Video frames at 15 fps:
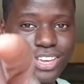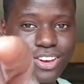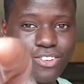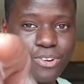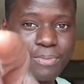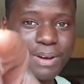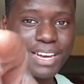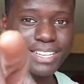
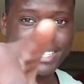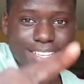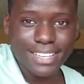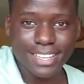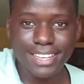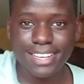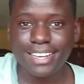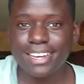
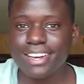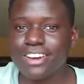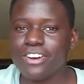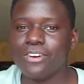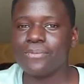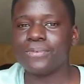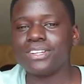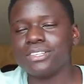
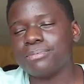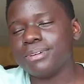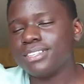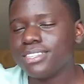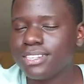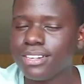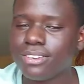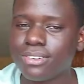Umanza, but
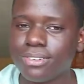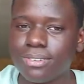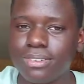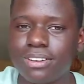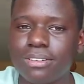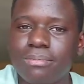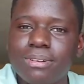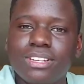sina corona.
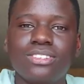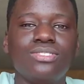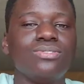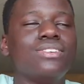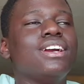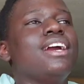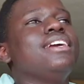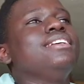But you
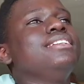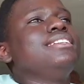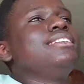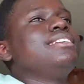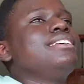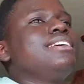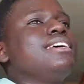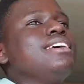guys,
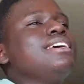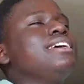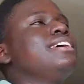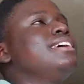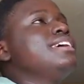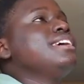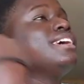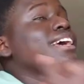
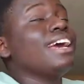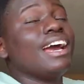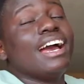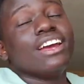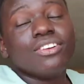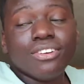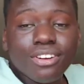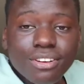I
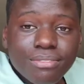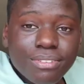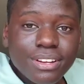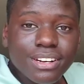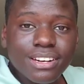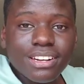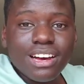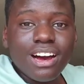don't even
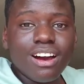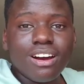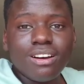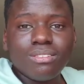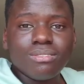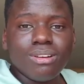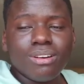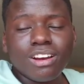know how
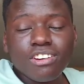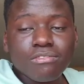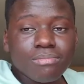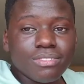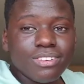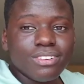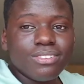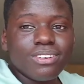long I've been
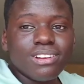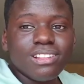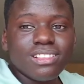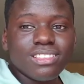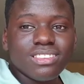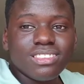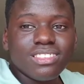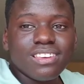recording
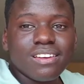this thing.